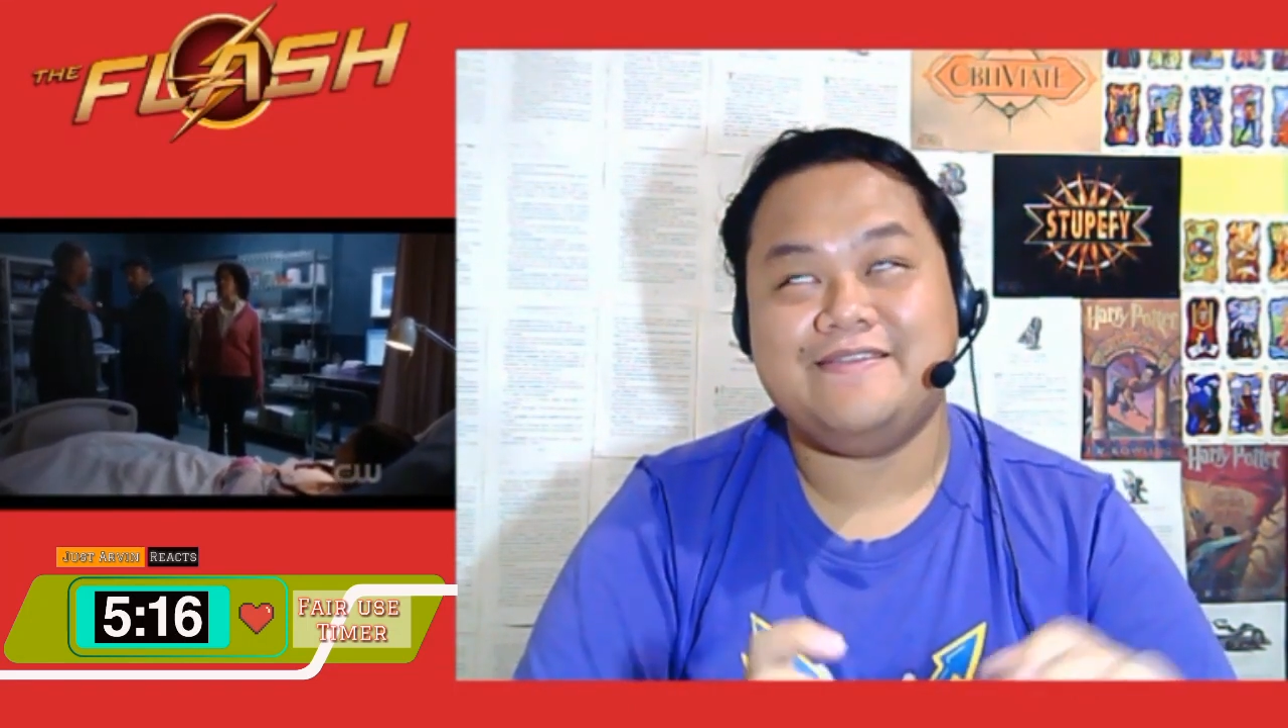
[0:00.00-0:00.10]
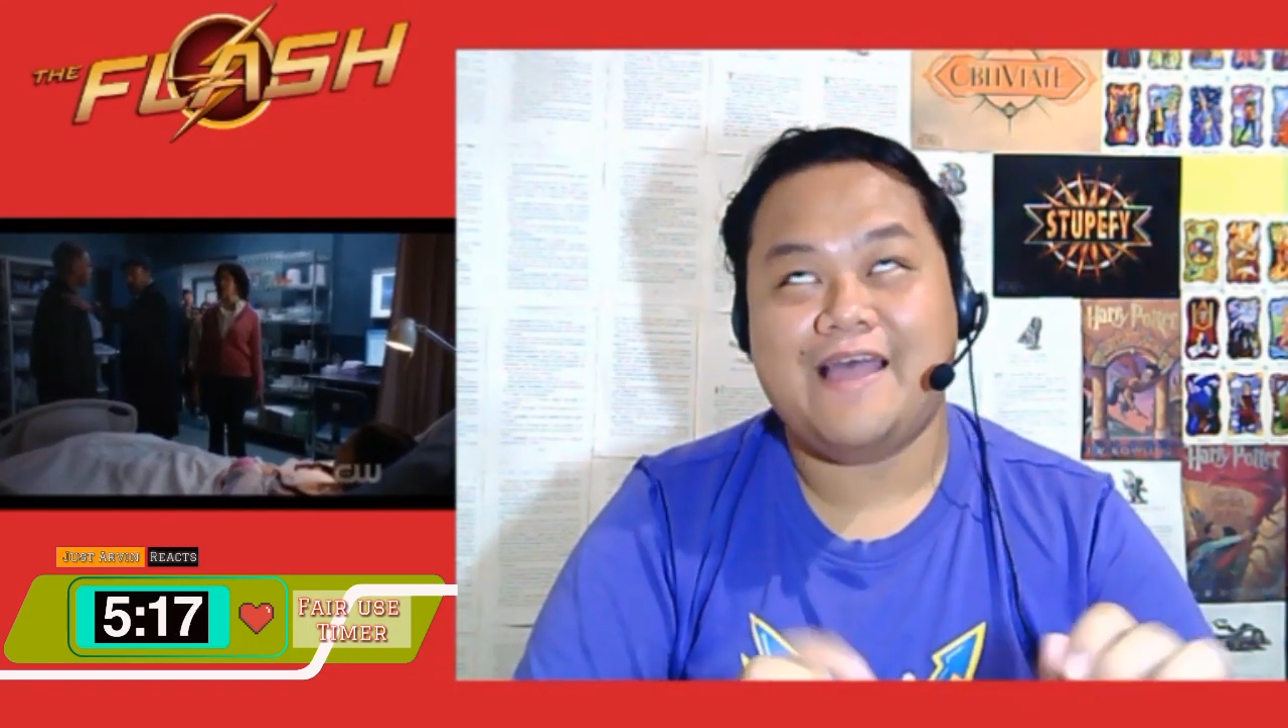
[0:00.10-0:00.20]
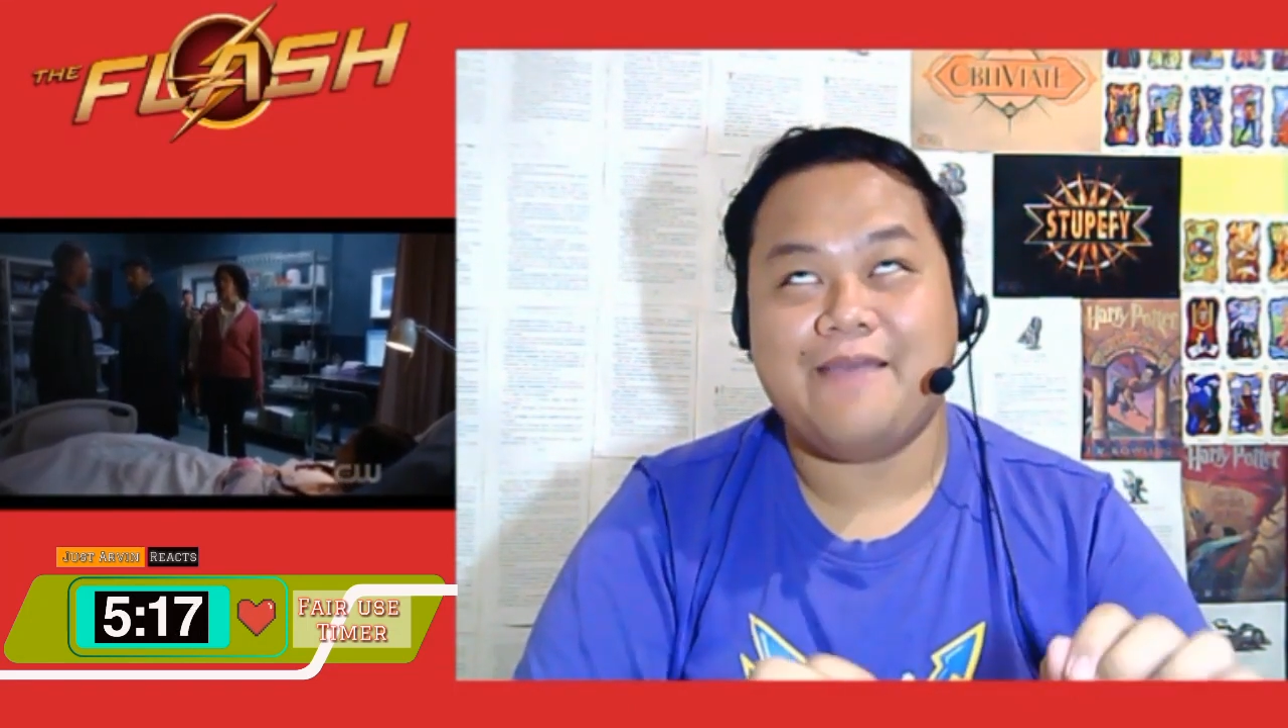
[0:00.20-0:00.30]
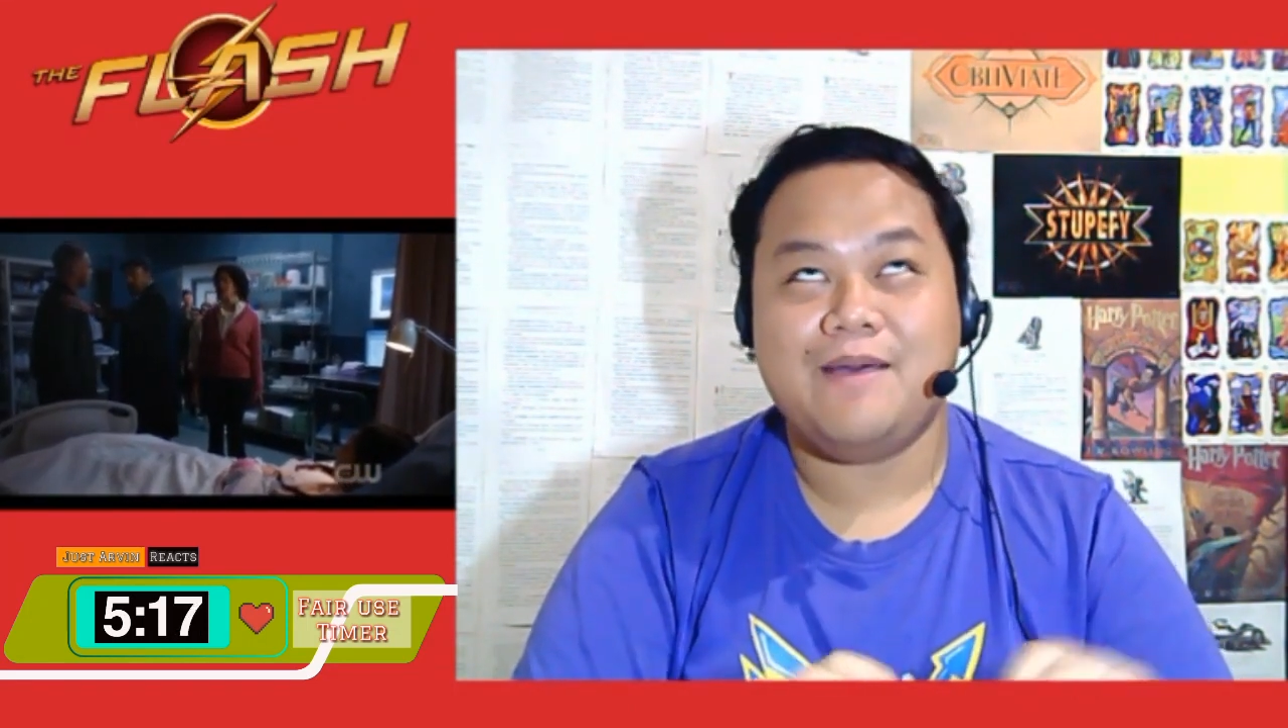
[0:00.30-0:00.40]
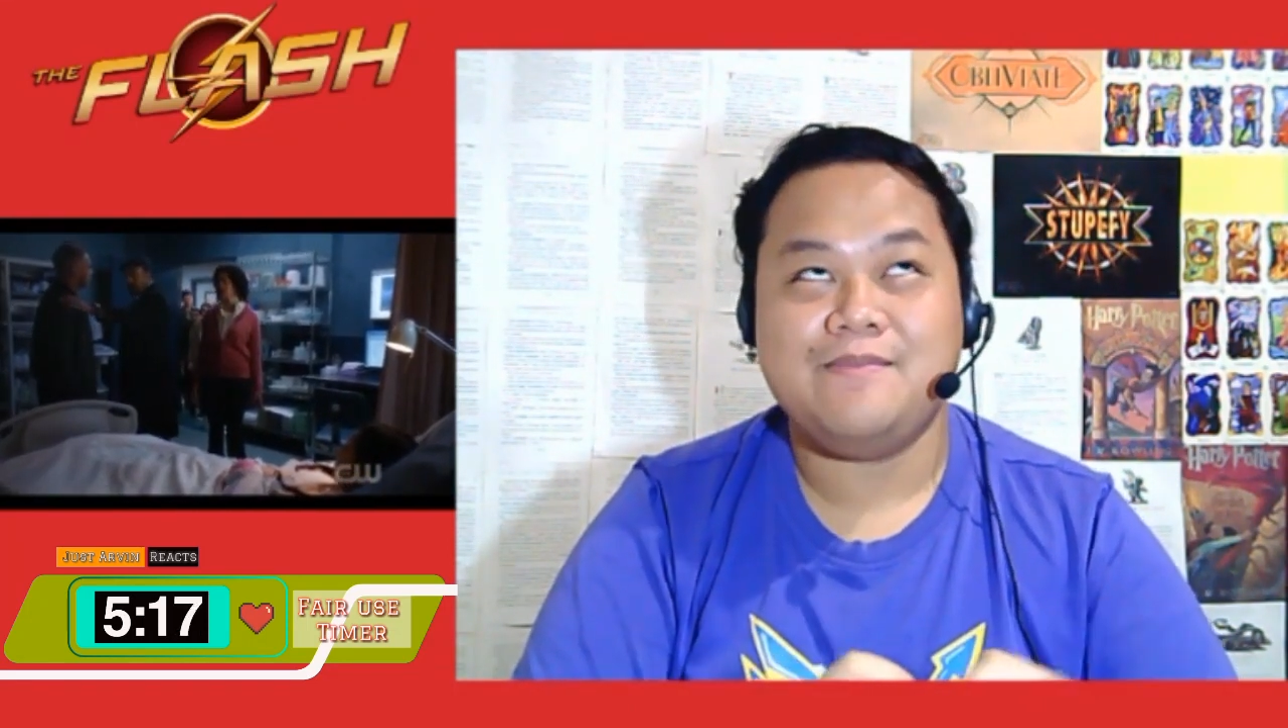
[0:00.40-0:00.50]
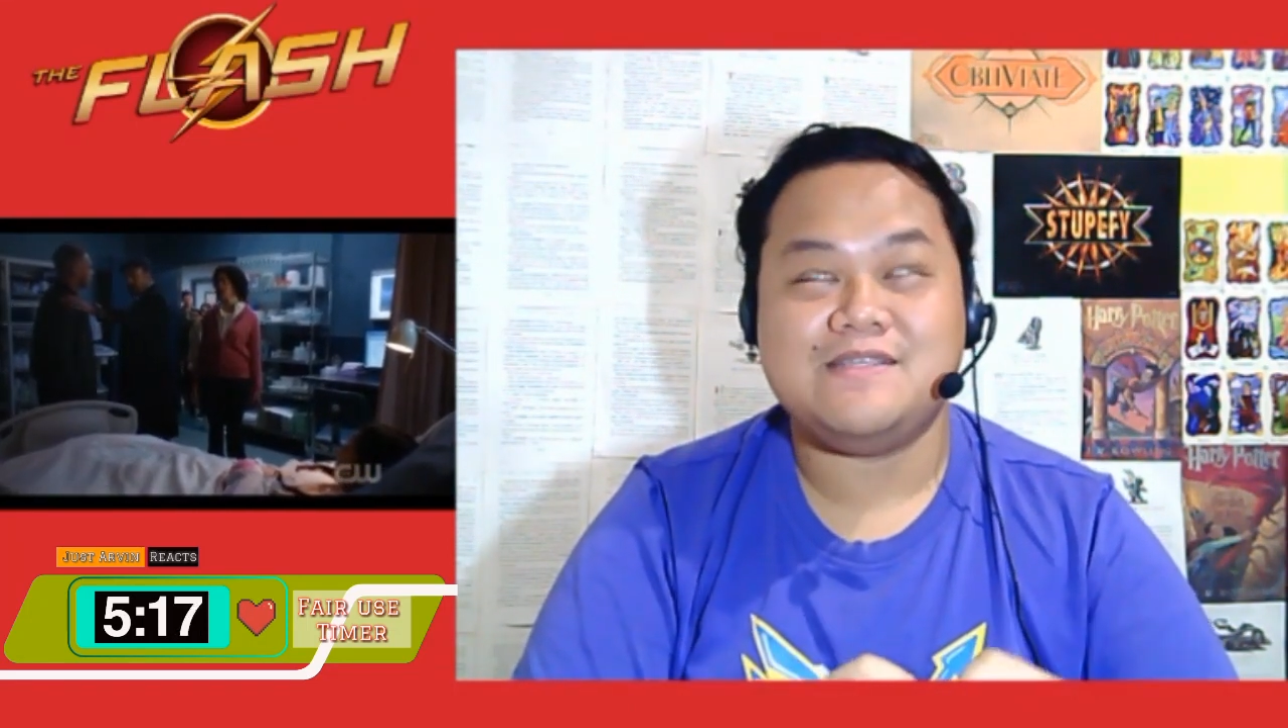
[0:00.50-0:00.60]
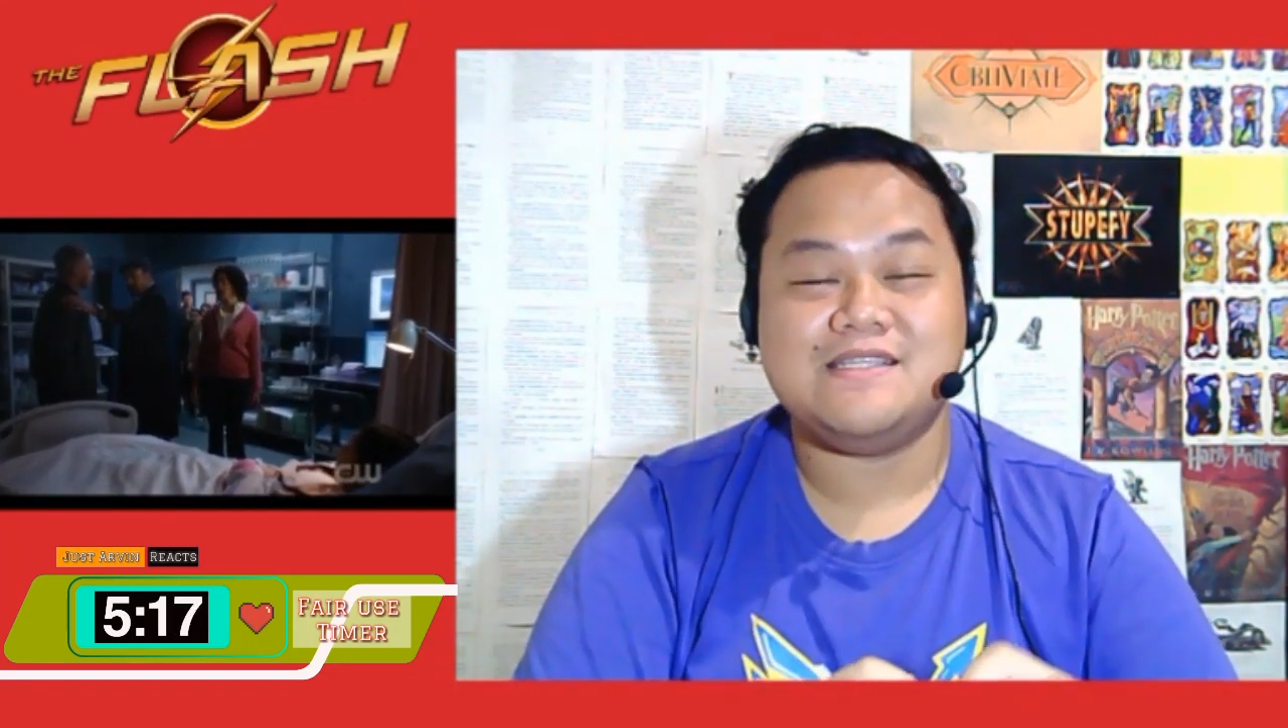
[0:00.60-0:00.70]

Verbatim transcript: Time Bomb is